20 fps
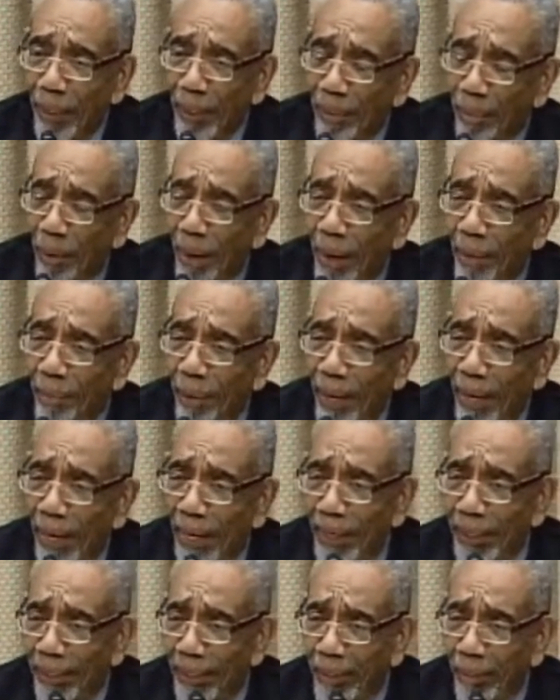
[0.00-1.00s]
in my mind
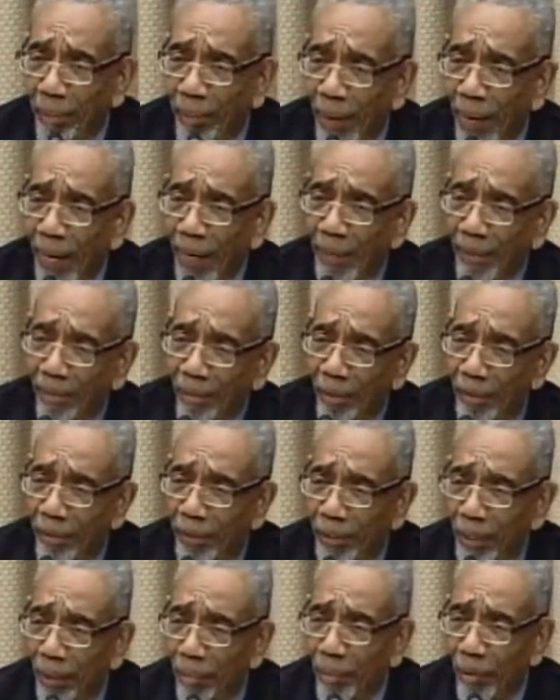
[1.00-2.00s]
and in the mind of a
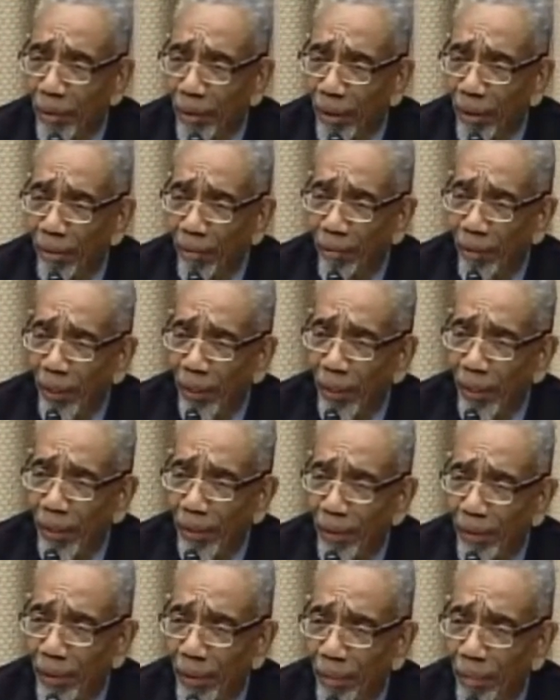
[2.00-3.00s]
number
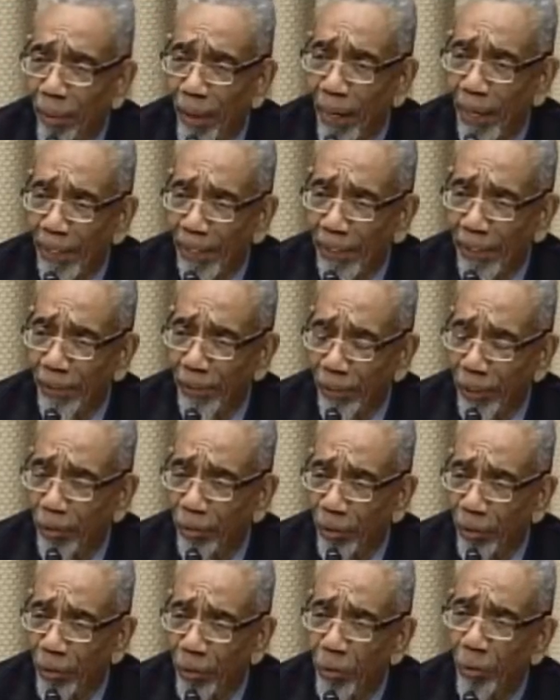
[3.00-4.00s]
of my
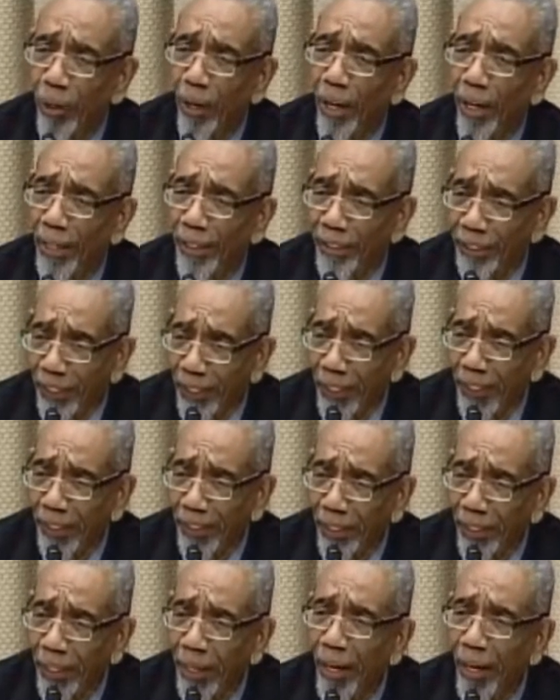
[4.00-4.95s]
constituents, you are indeed